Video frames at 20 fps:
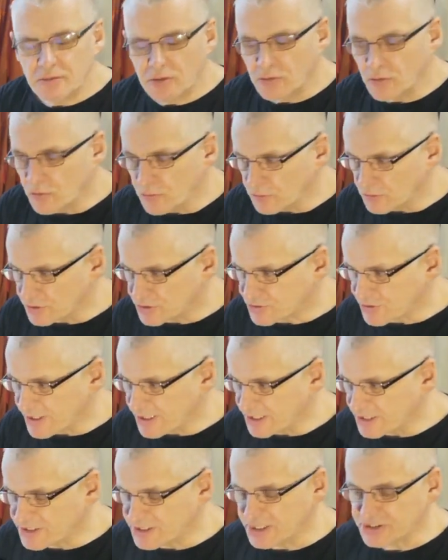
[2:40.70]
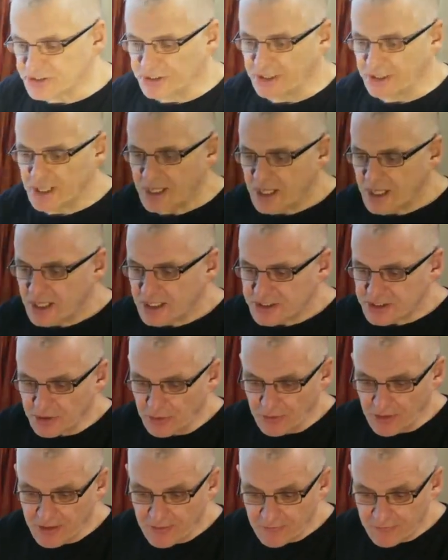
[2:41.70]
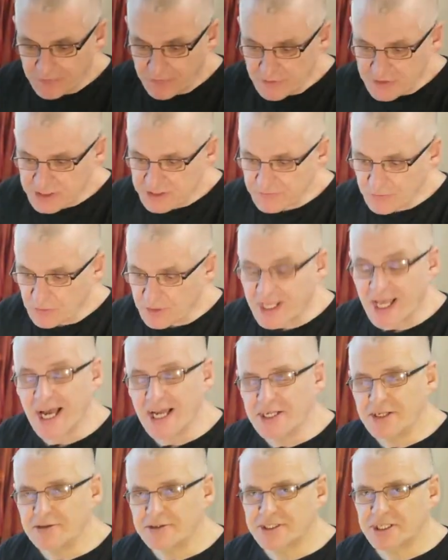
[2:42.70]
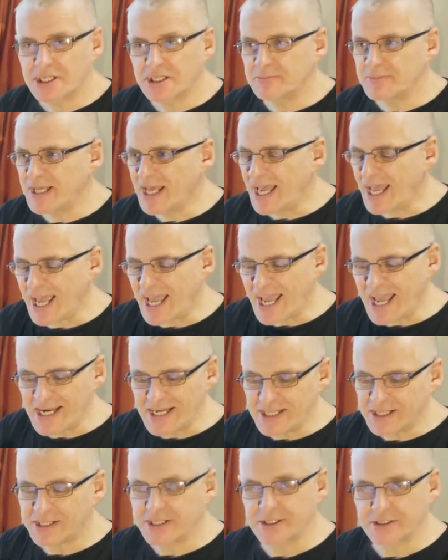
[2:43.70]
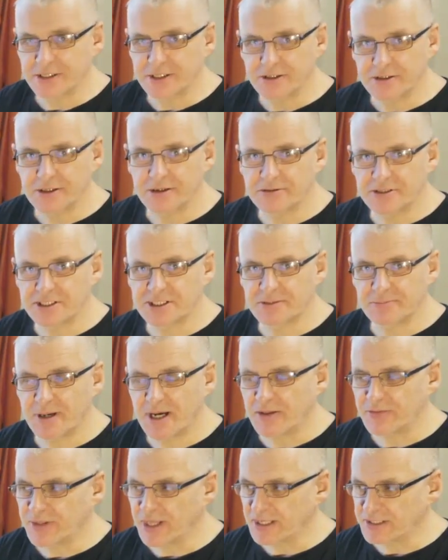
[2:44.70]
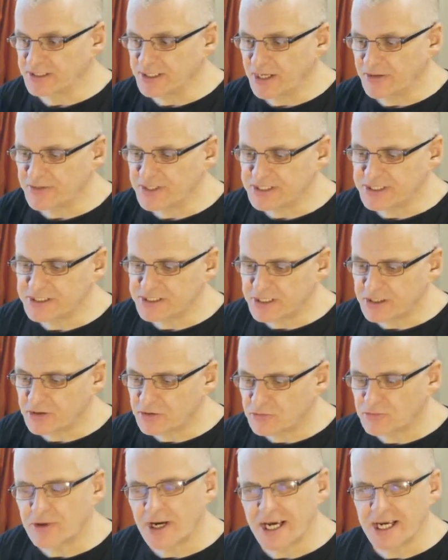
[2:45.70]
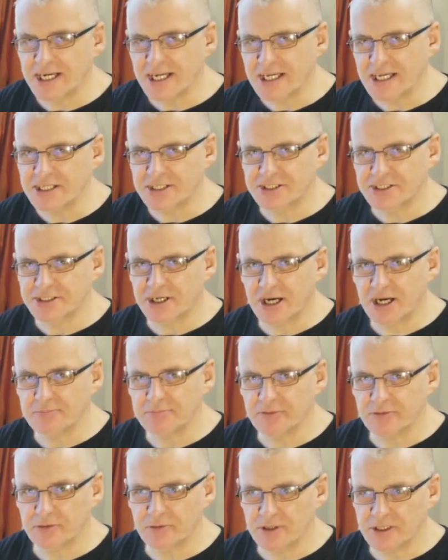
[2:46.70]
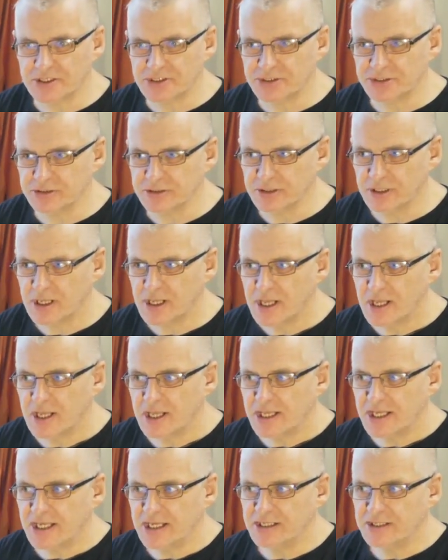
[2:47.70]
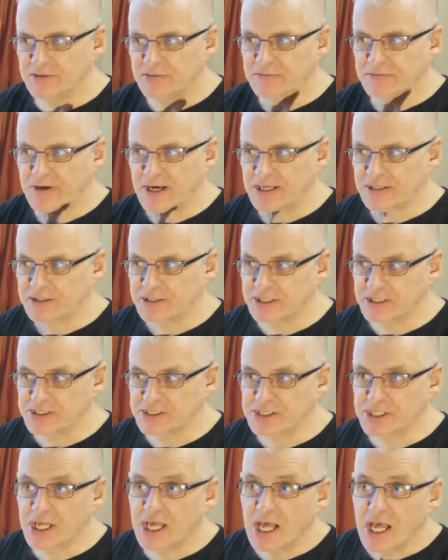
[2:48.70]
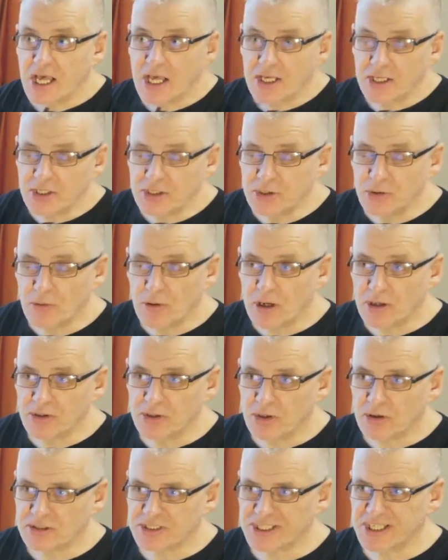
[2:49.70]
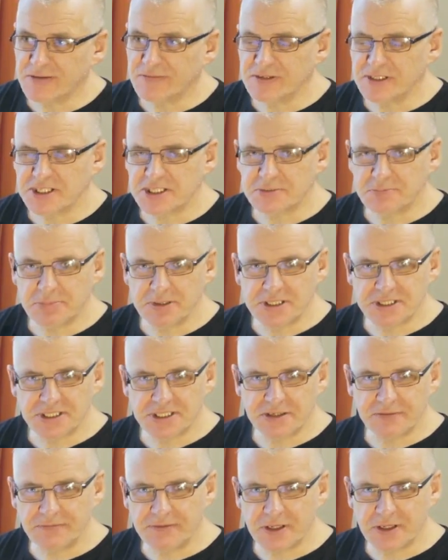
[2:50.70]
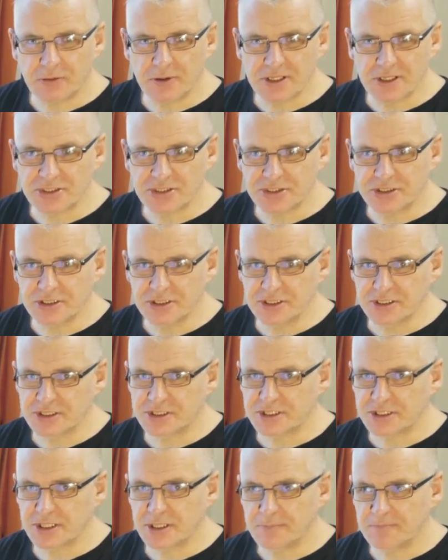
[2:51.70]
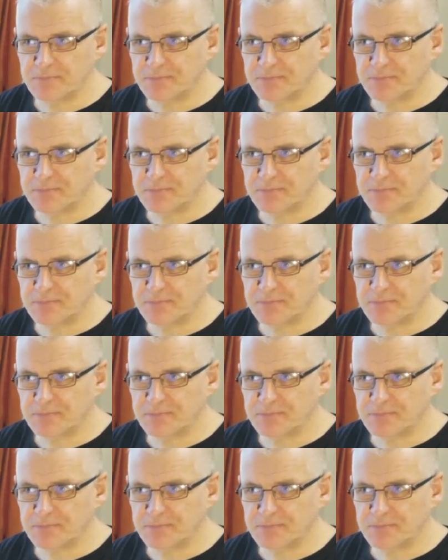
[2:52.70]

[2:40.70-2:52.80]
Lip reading: oral training session. So, first of all, can you tell me anything that you noticed about that? Now, this is a grade 8 type of question, in the fact that you are not given specific questions